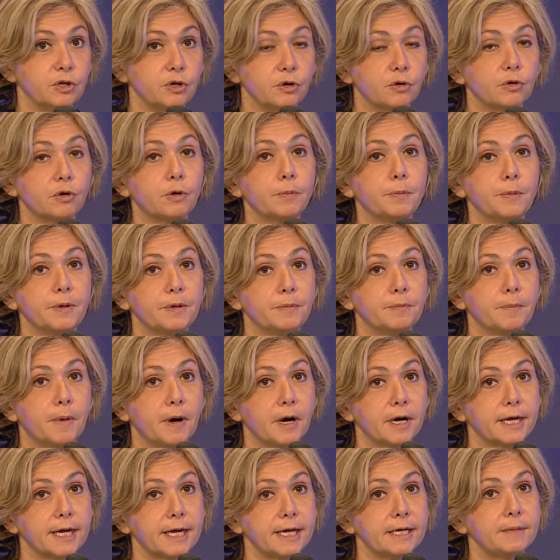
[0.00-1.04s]
European
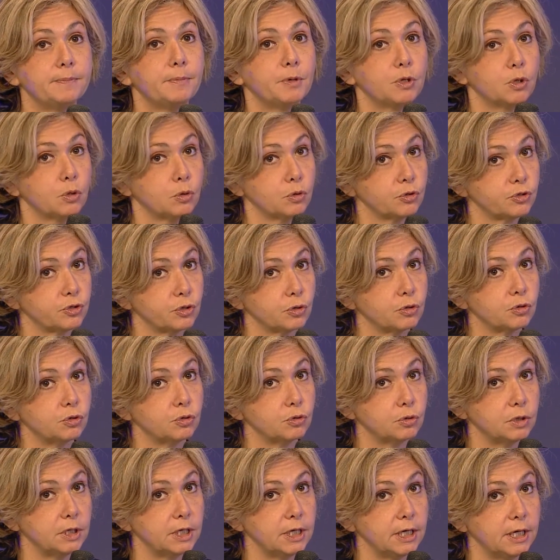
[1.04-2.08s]
market, but also
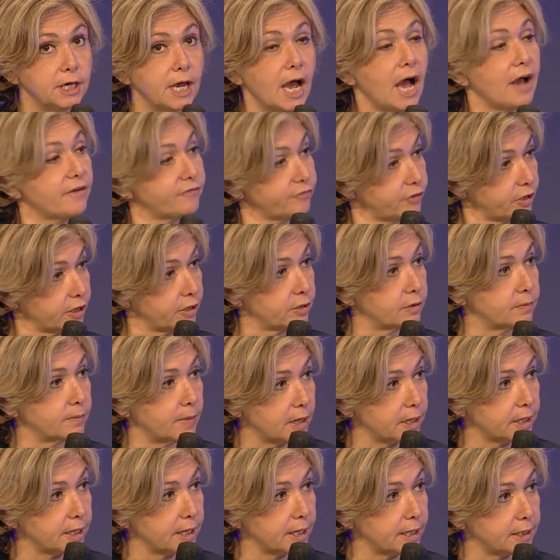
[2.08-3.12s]
to the African
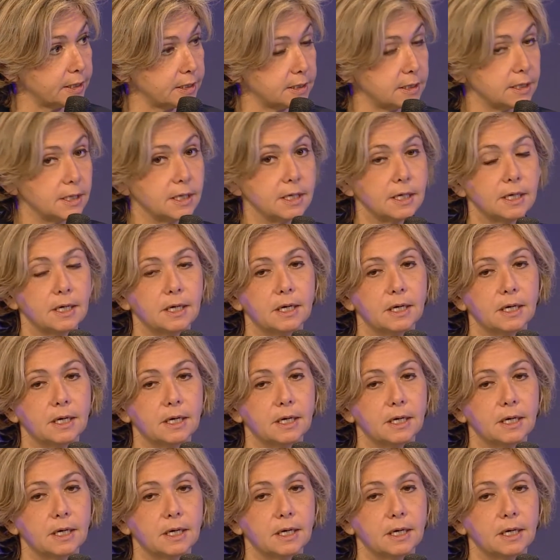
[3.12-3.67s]
market,